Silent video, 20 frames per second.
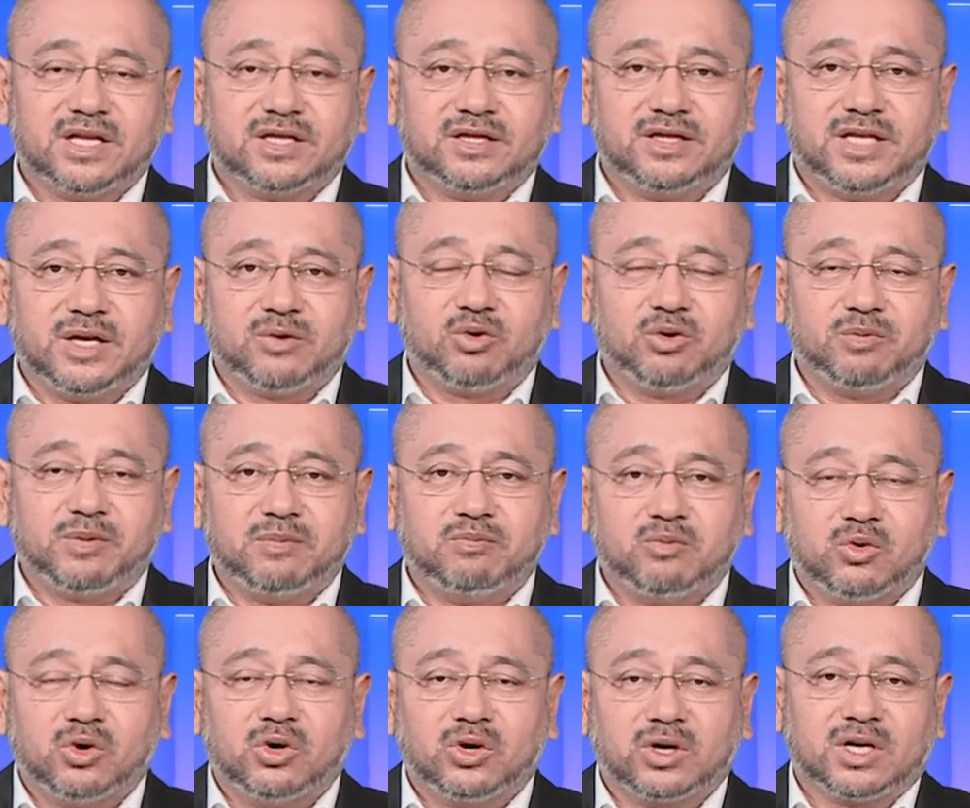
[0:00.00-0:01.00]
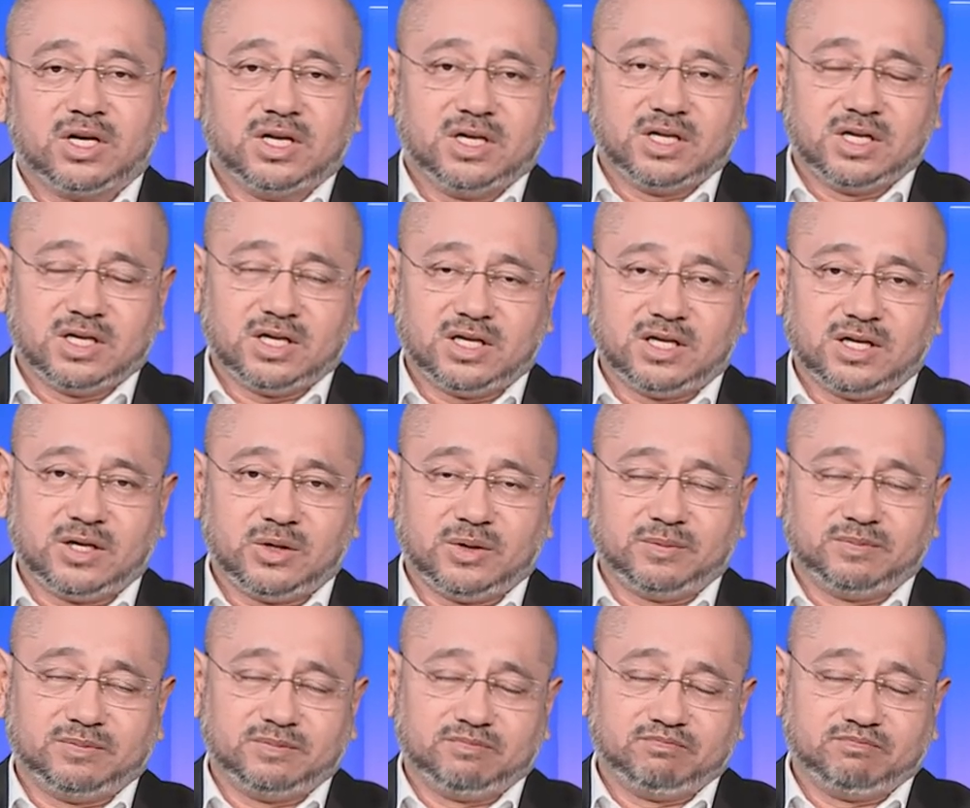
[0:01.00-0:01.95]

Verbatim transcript: they would be more uh,